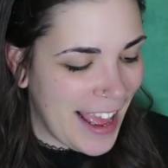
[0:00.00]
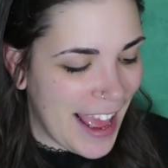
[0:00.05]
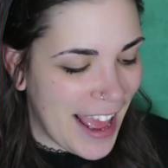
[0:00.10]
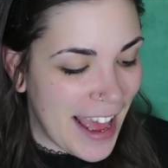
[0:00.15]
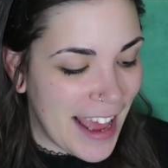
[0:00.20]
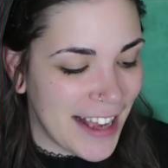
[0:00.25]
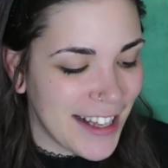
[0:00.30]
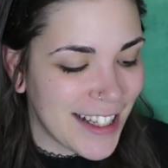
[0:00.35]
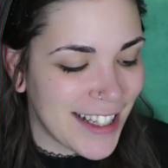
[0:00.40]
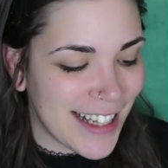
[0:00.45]

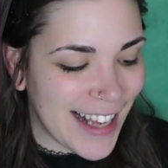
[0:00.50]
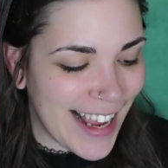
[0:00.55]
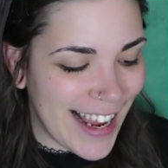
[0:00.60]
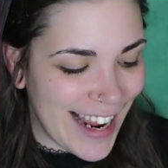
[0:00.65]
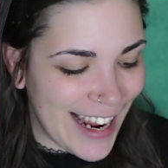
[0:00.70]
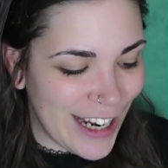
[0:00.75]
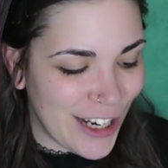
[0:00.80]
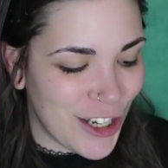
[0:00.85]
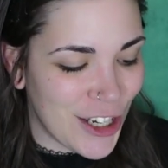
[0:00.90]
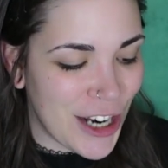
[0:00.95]
S
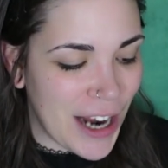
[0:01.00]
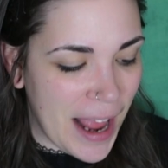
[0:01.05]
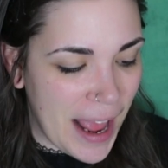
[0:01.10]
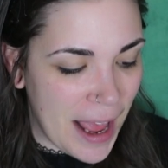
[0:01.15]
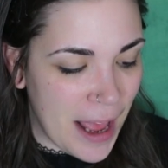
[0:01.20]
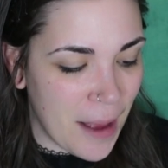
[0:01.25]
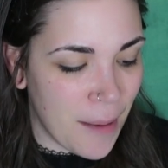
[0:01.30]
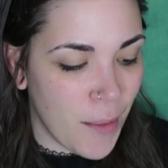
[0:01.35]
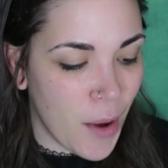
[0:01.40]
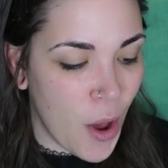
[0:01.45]
H
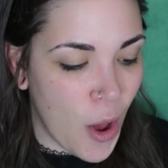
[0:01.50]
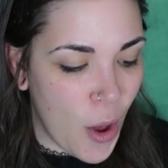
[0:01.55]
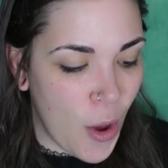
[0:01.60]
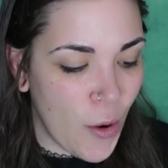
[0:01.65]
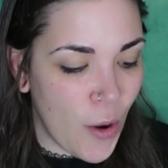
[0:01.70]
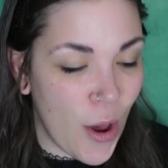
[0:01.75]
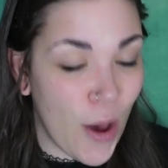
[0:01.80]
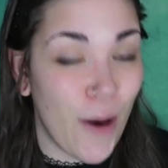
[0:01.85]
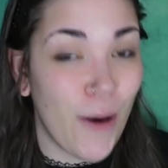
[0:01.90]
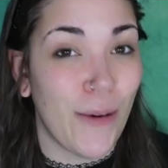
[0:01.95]
M
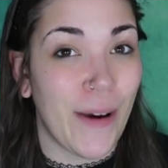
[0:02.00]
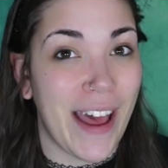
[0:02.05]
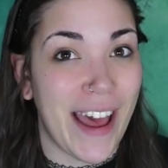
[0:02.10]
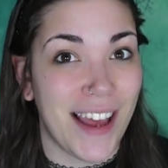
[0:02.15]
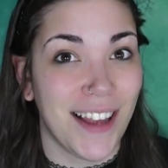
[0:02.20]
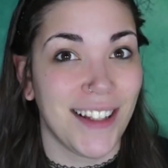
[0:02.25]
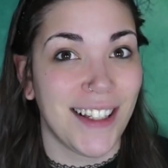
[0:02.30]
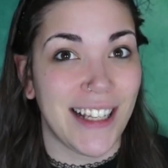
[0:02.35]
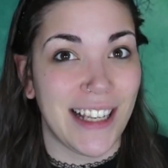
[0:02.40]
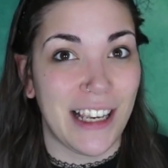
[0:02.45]
O O
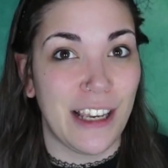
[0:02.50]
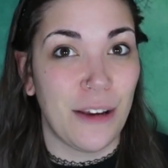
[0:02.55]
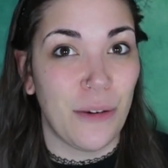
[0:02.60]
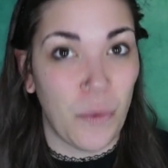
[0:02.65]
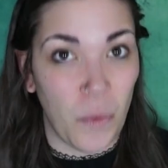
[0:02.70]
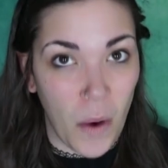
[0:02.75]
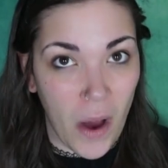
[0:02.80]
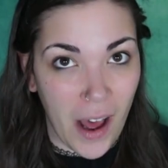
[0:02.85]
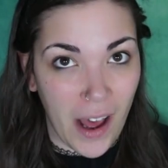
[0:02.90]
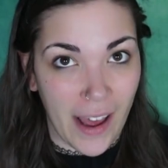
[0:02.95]
S E
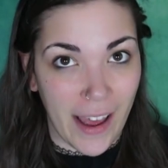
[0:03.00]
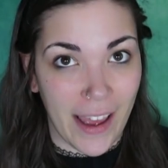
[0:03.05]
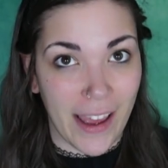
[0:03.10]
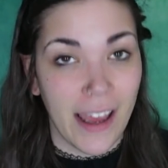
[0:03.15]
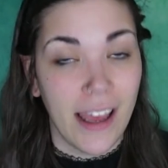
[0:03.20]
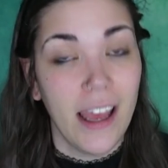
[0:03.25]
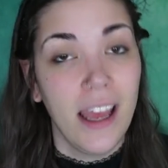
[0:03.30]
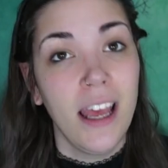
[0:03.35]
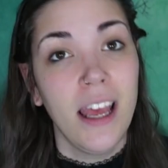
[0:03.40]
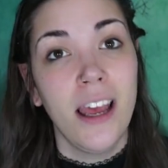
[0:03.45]

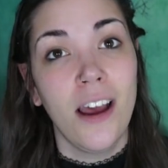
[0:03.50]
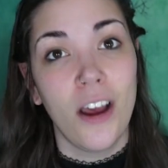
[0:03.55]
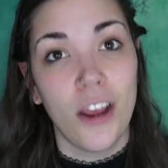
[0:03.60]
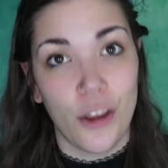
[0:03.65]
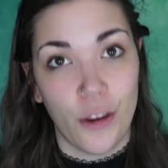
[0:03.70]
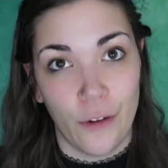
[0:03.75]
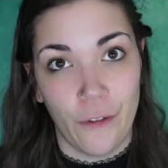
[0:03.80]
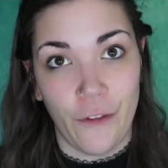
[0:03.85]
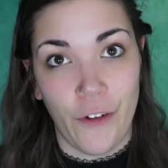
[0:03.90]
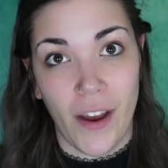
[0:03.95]
Y.
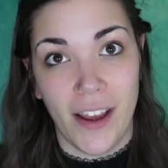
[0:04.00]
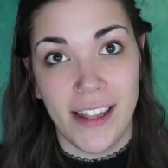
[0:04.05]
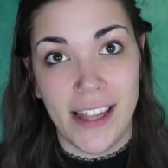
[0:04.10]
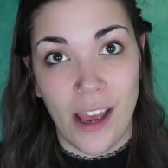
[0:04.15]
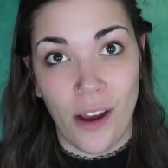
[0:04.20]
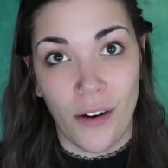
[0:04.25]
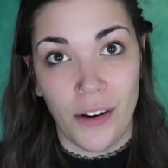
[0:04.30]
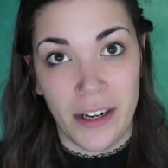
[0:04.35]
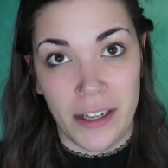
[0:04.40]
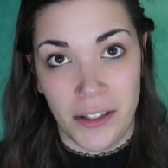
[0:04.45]
You can find
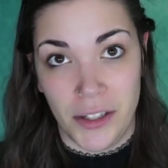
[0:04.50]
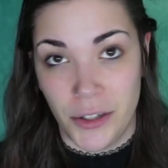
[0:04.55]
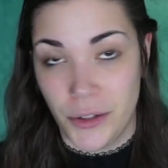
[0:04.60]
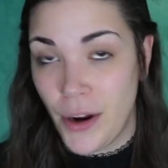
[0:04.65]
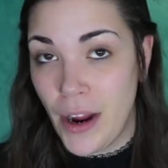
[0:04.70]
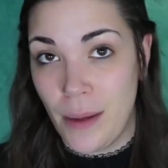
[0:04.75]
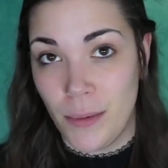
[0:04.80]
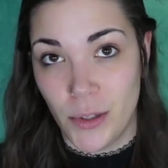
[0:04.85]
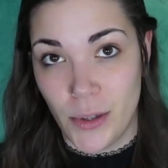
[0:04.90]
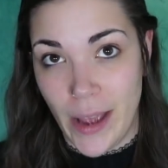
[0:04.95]
that on
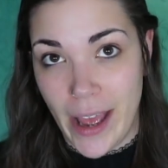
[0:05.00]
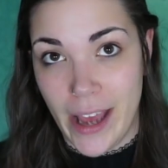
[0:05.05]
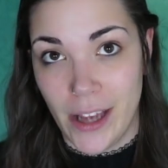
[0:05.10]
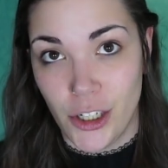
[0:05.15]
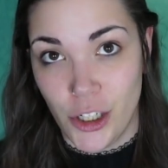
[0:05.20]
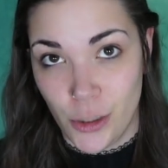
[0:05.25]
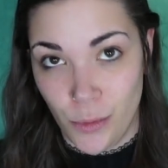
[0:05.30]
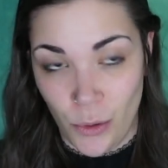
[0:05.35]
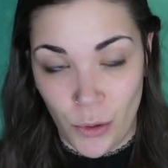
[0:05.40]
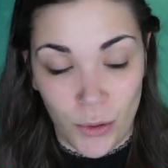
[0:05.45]
Instagram, so at
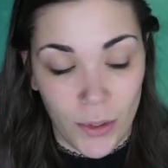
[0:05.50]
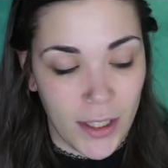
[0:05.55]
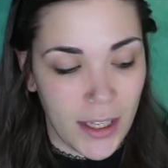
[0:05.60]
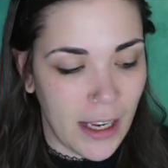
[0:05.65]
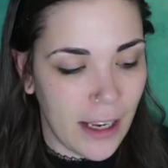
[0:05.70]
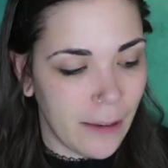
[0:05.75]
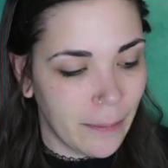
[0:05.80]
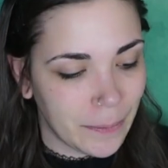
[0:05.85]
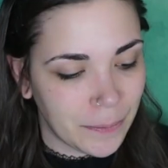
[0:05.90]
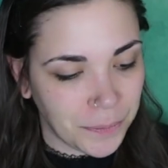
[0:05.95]

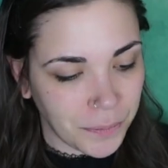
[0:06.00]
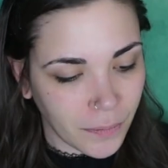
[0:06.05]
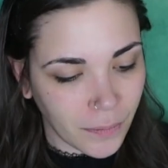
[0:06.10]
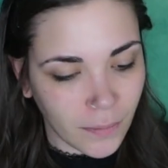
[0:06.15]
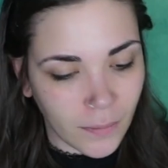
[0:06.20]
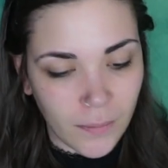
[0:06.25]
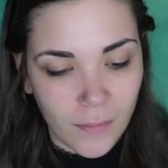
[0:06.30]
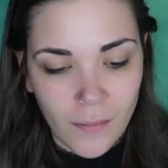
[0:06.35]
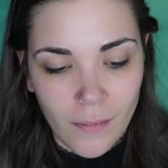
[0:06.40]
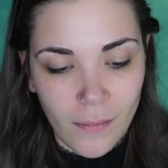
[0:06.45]
schmoozy.
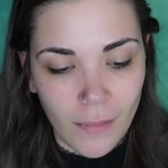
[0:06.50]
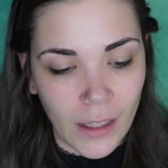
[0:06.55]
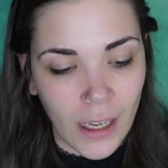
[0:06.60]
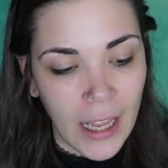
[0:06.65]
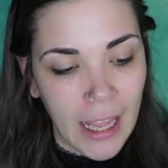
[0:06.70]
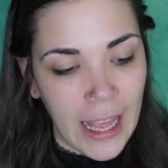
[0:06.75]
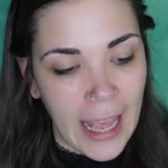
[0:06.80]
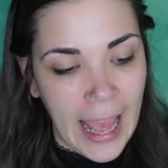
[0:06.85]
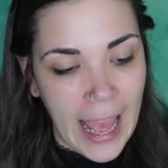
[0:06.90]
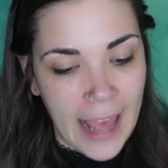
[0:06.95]

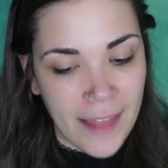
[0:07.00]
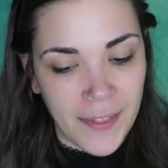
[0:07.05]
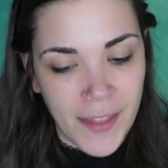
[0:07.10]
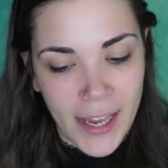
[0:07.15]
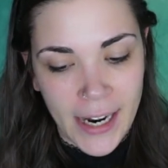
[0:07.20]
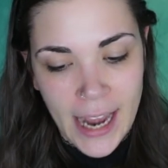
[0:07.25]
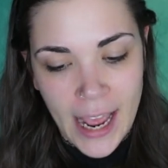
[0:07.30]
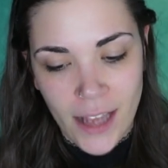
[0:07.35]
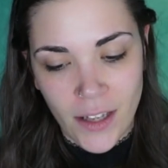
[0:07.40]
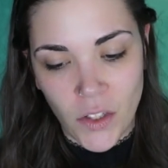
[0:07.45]
And
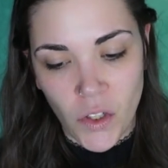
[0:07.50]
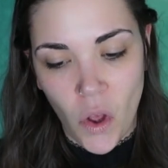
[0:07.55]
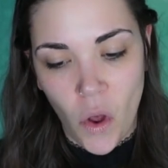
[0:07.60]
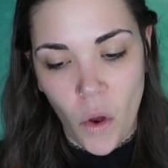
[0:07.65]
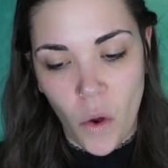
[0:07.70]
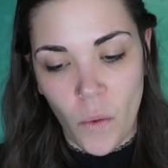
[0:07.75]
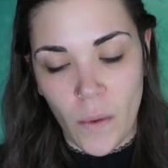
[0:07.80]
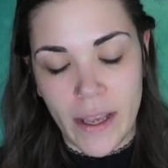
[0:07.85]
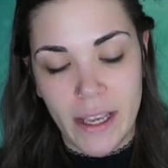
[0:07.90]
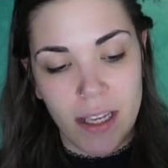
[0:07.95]
then as
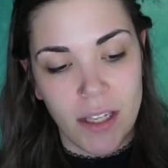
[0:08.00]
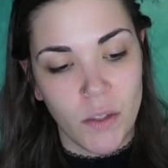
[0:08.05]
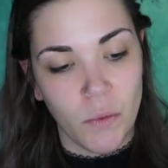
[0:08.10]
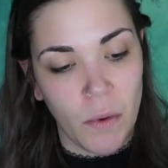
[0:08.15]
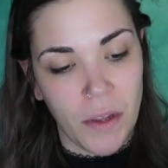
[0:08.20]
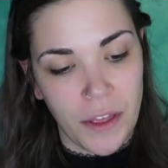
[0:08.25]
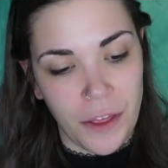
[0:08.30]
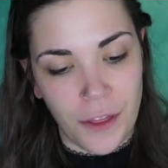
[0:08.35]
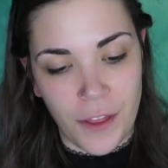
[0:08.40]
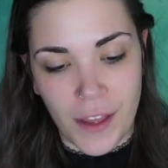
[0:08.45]
always
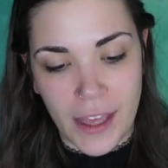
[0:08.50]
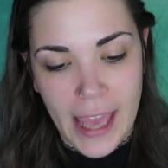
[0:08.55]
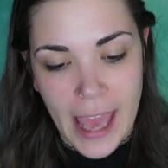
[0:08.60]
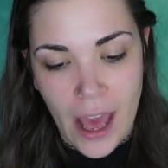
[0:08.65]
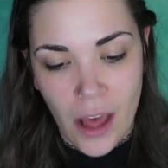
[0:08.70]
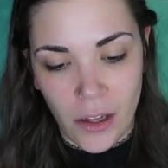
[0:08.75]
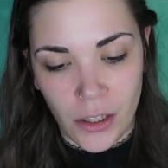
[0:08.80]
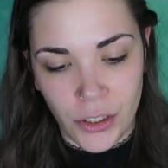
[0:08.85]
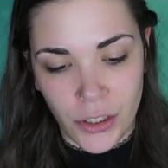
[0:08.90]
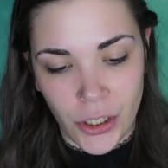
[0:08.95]
with the
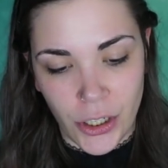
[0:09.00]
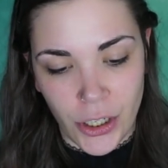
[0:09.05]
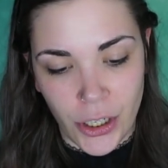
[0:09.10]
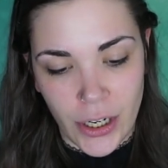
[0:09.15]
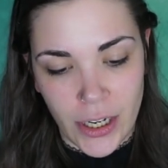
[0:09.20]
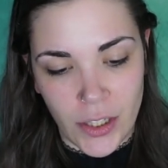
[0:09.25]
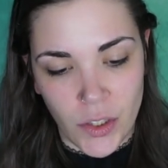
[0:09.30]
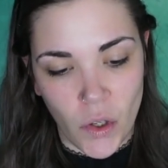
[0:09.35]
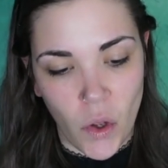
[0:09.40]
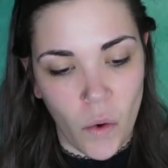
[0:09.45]
calendar,
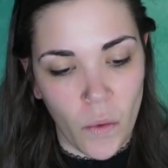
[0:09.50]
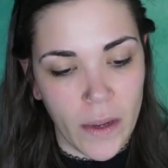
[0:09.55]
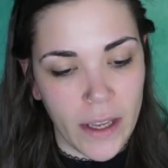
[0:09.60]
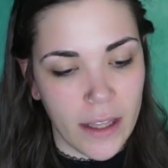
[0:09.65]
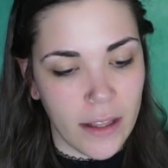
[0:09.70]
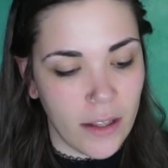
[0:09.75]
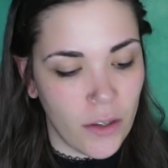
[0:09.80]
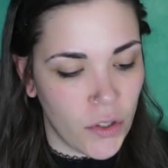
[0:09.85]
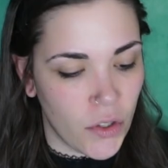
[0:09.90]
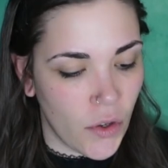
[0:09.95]
it's
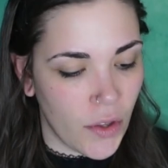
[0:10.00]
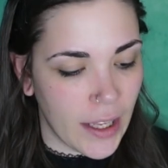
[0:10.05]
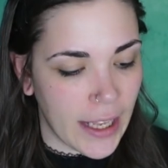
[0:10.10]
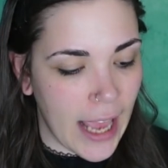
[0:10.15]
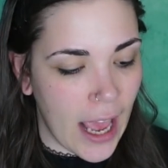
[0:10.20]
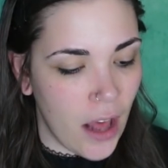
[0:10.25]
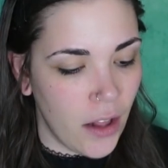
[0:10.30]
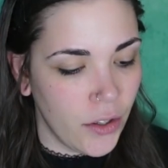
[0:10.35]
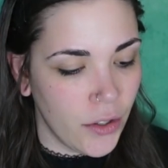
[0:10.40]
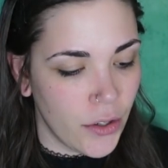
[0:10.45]
always, the, so the
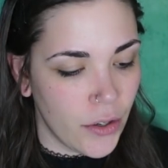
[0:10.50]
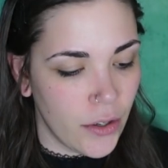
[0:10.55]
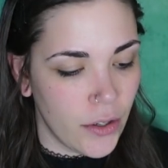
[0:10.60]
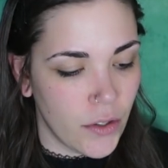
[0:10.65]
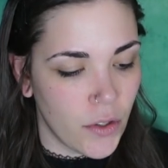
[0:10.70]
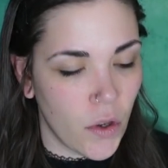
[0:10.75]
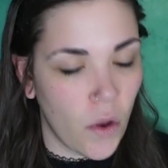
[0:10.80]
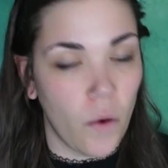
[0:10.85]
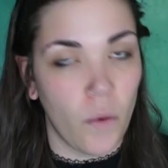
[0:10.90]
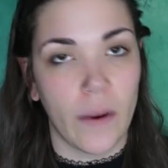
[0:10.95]
calendar
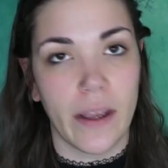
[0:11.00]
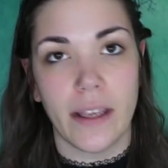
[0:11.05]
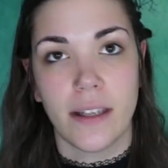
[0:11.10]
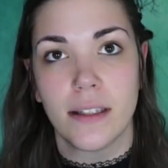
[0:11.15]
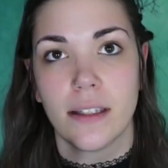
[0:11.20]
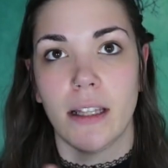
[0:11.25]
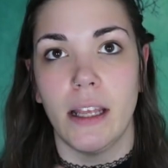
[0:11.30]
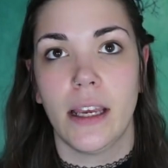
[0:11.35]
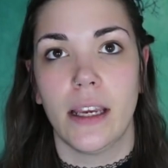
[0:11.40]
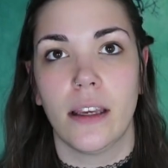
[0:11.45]
is
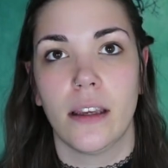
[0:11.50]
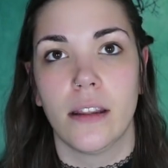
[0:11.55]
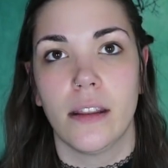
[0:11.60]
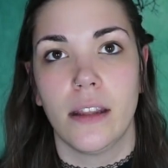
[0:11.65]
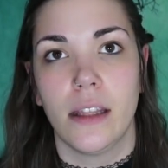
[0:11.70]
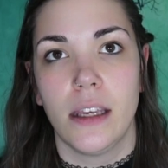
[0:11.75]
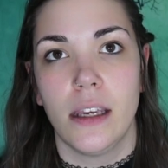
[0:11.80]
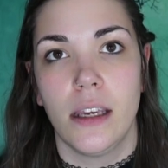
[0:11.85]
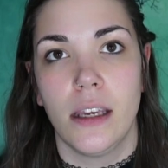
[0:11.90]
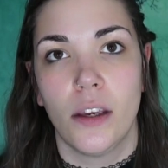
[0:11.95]
always like
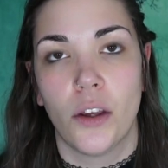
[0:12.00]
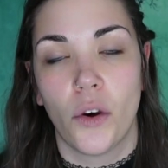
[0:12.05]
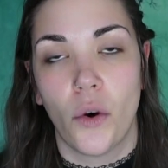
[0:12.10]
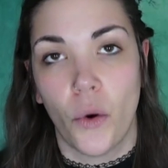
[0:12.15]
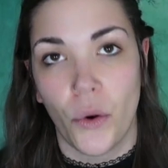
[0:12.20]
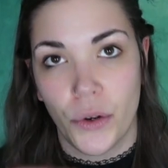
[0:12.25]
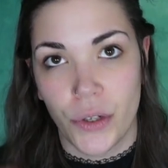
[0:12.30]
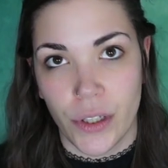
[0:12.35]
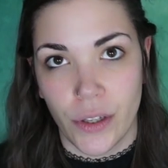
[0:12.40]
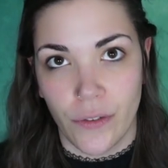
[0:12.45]
the
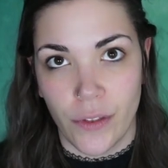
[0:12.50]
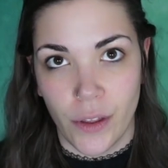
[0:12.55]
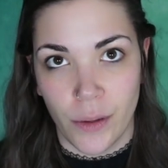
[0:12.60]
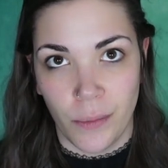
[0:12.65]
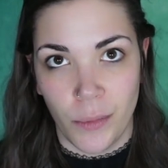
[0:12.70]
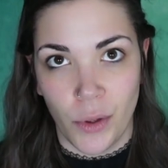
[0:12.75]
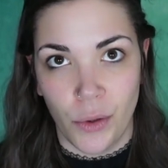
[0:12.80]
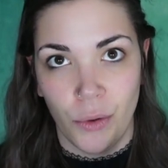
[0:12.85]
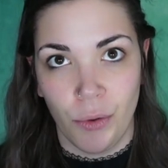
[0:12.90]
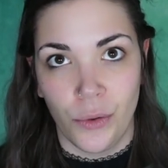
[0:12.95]
course of the
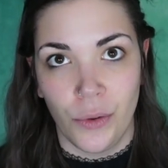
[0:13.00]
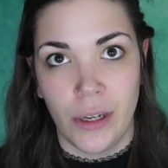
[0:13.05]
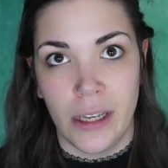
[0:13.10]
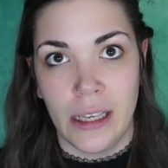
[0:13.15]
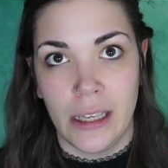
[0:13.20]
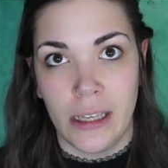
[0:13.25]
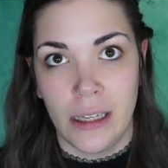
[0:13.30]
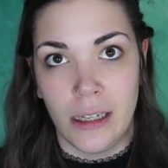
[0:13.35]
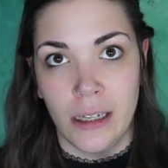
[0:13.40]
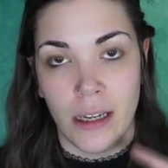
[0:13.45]
moon
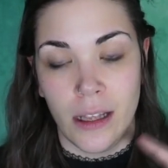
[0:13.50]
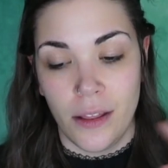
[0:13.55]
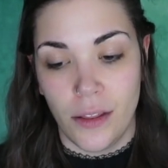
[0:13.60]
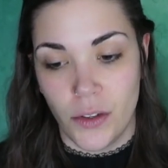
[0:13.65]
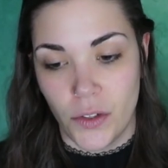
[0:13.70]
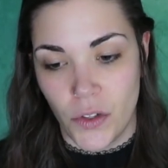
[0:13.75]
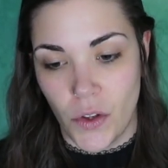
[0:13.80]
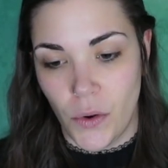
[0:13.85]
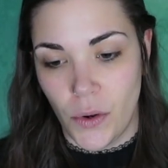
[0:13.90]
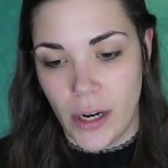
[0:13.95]
in
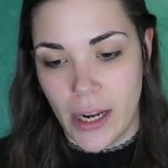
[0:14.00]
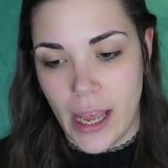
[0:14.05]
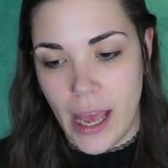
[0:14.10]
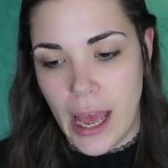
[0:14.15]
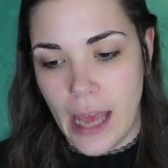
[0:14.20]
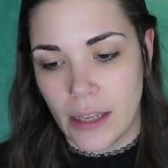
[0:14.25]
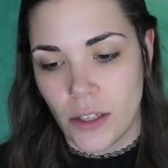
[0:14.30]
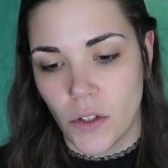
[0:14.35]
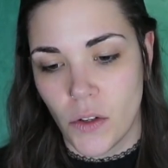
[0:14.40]
the zodiac.